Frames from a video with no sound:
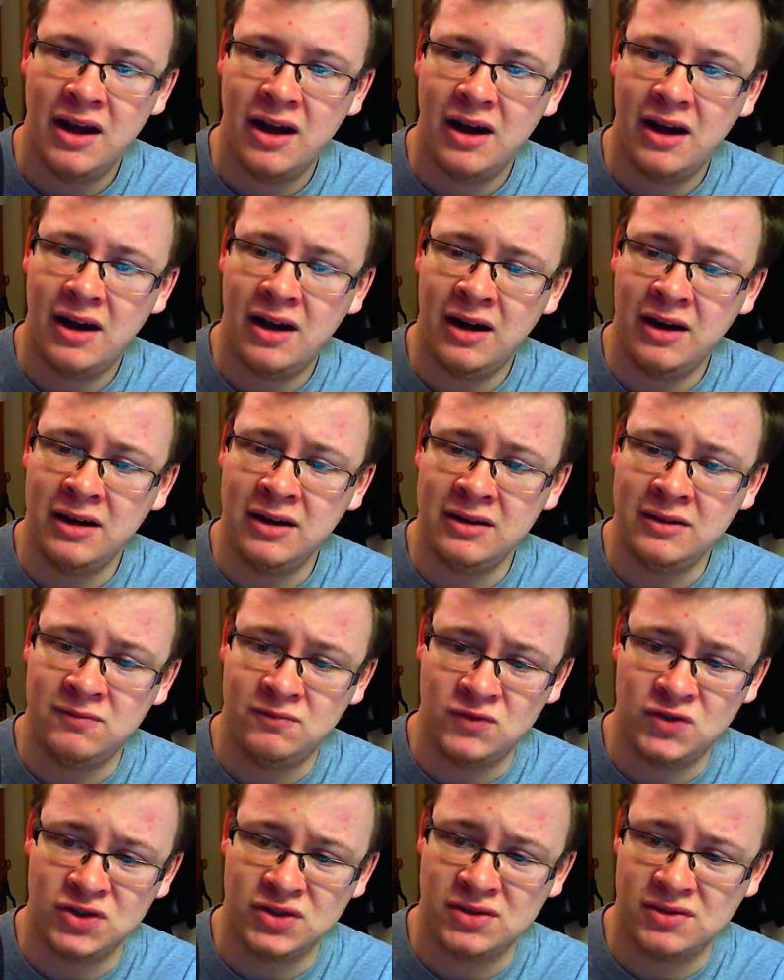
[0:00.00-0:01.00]
I
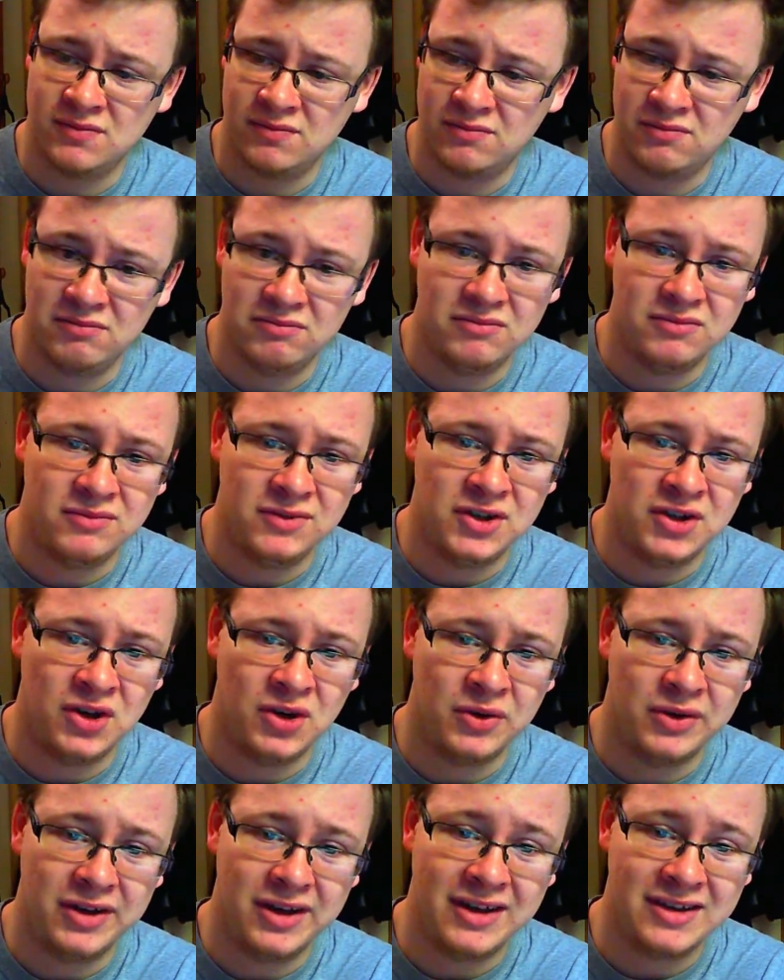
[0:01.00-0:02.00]
just, you
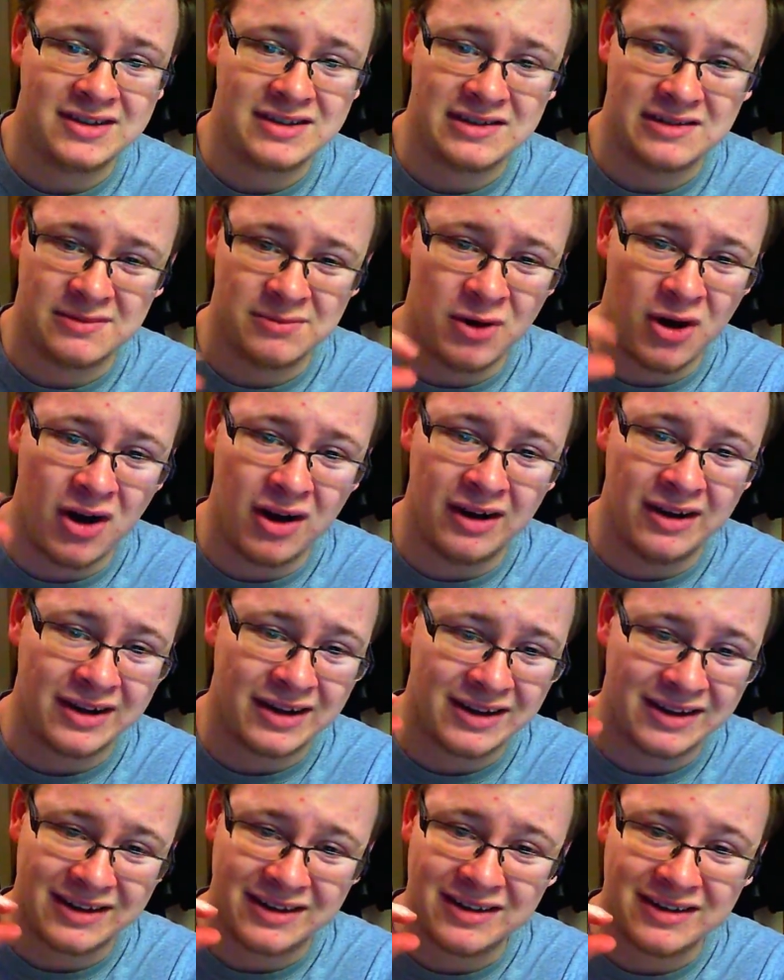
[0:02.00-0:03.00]
know, it's small
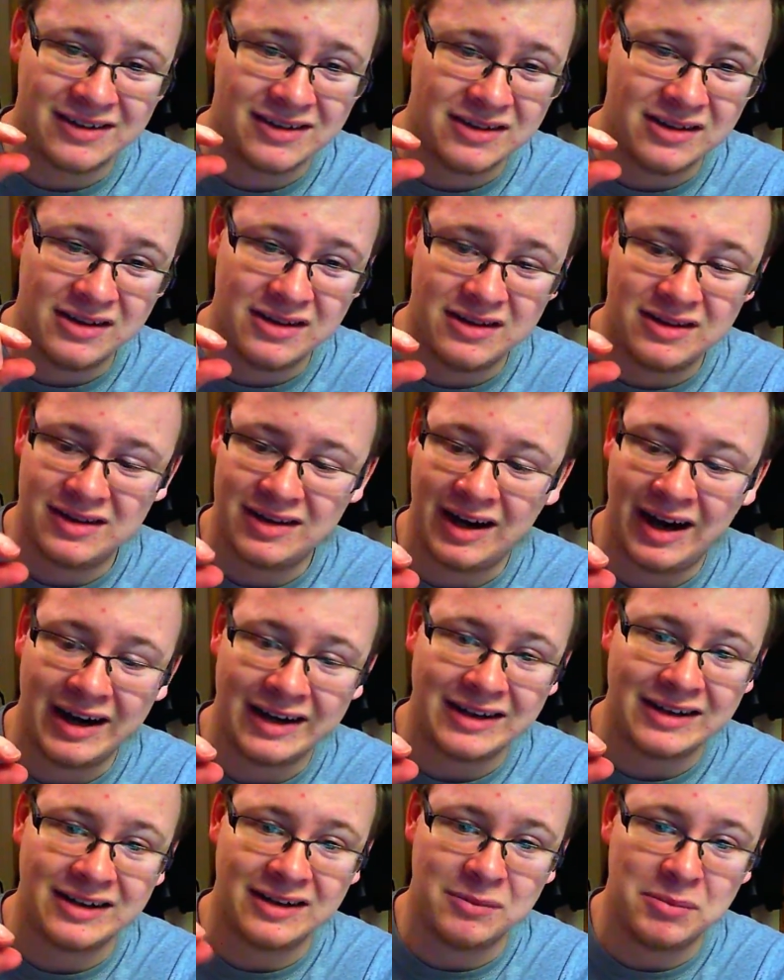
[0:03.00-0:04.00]
little
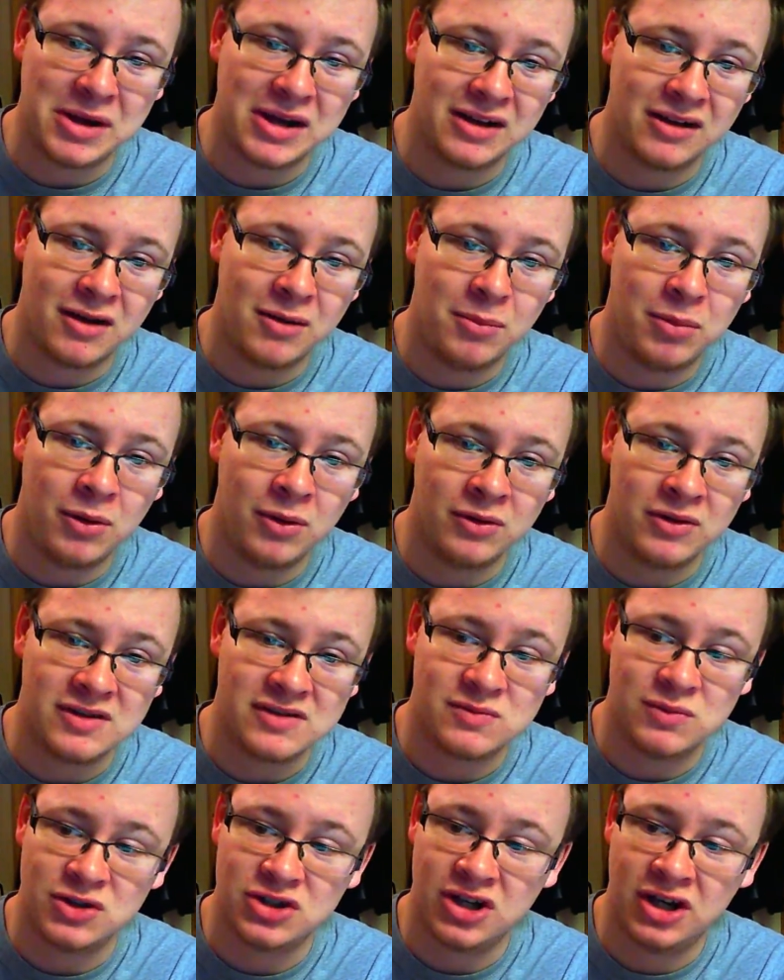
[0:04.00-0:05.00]
tiny little metal
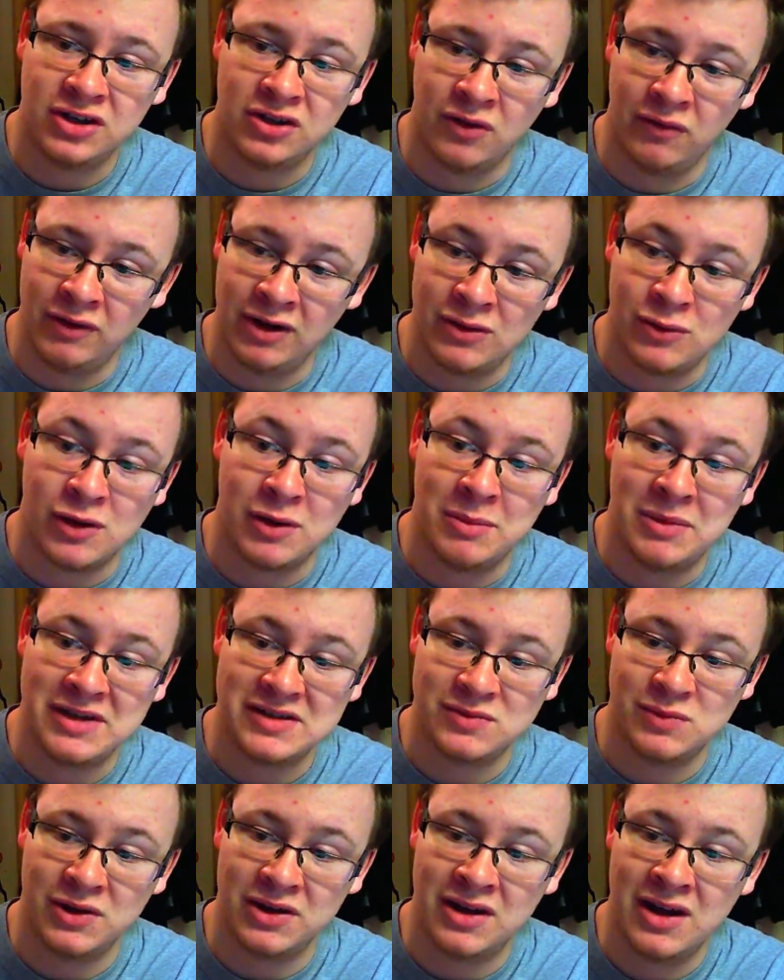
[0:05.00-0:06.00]
components which I don't really want to
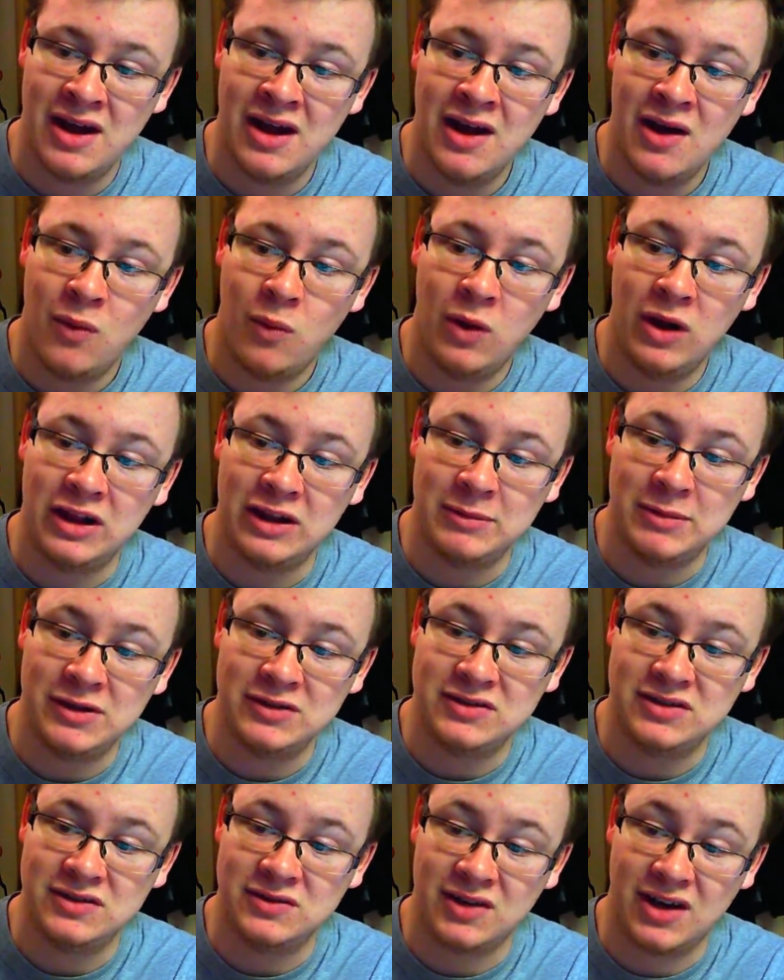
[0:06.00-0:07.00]
mess with while the
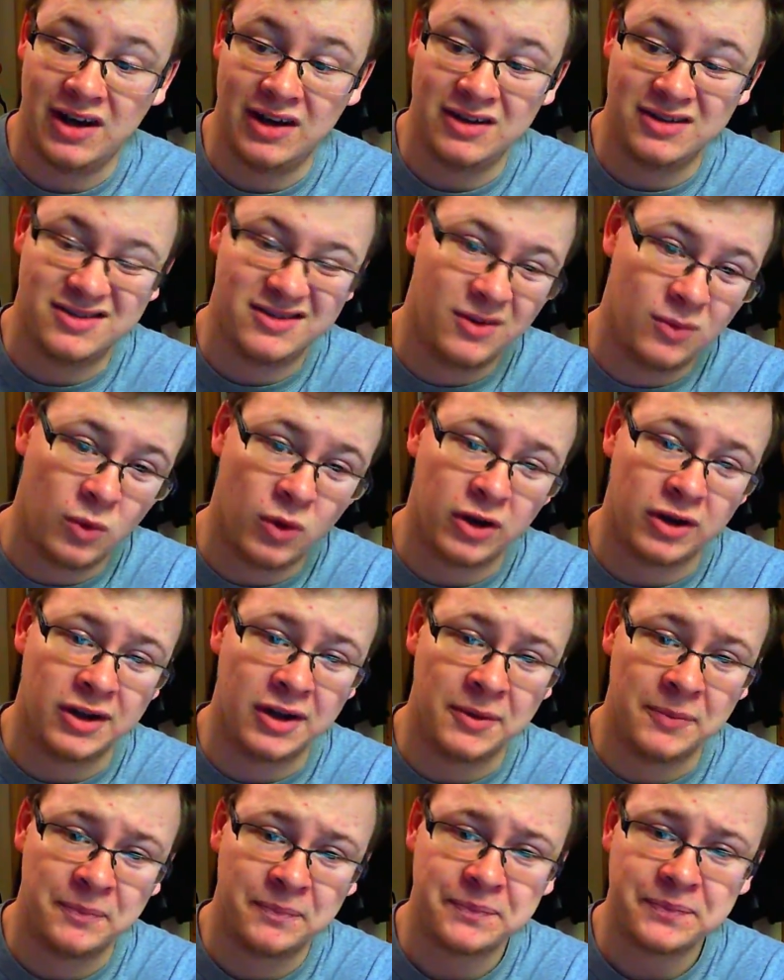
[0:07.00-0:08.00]
mouse is kind of still
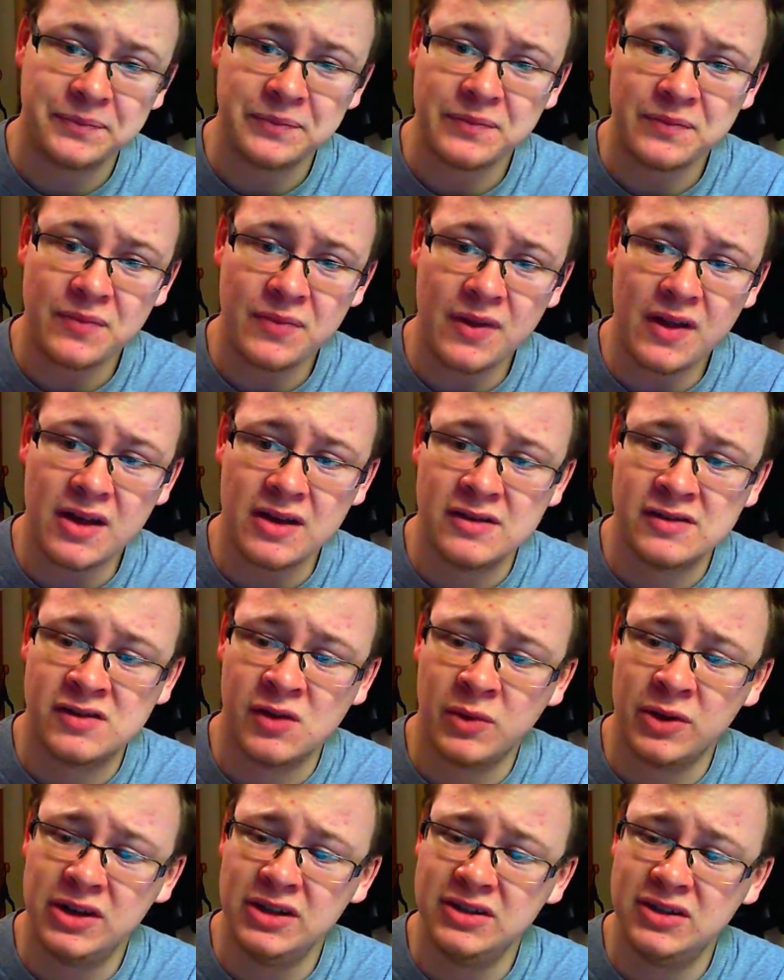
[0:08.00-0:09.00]
working. So
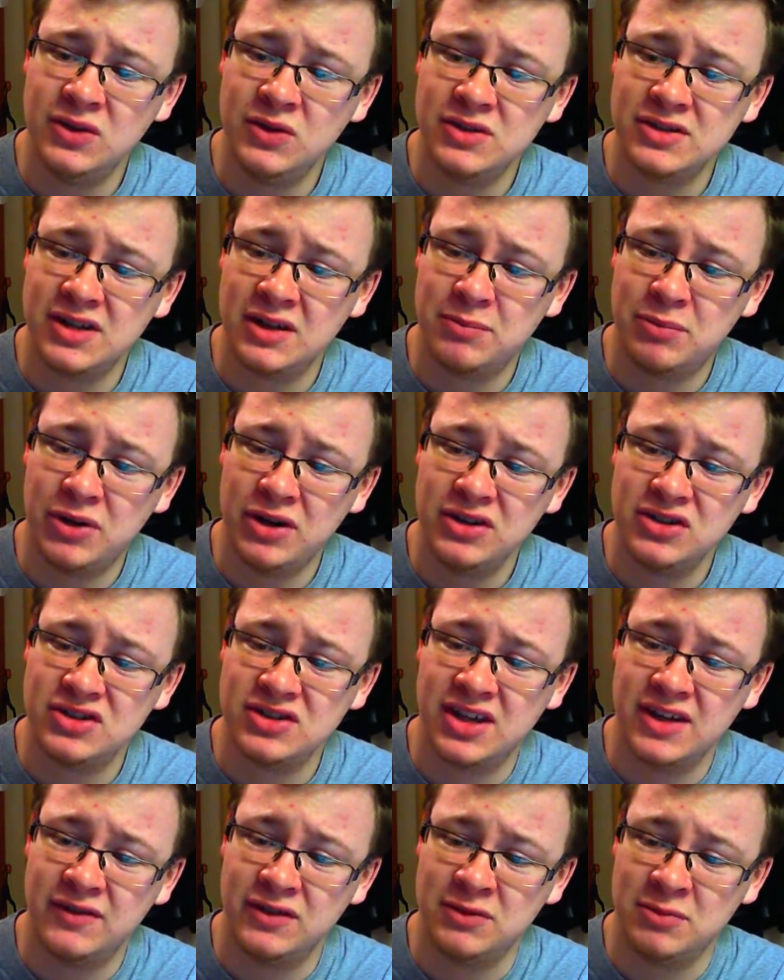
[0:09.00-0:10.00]
what I'll do is I'll probably just
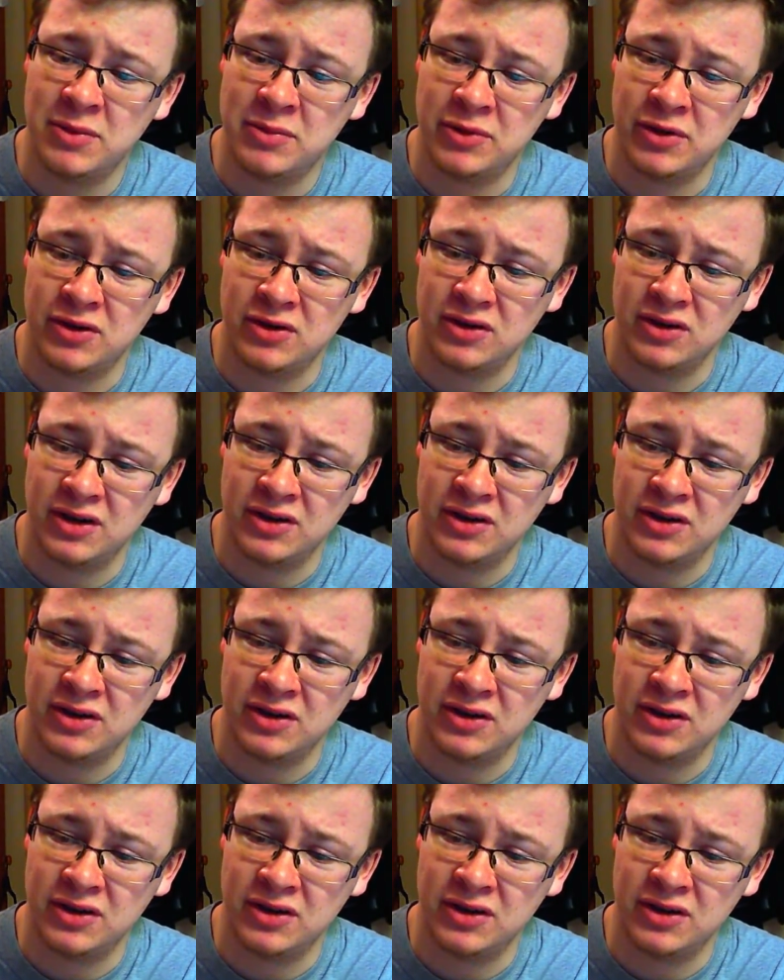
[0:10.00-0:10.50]
give it to my brother.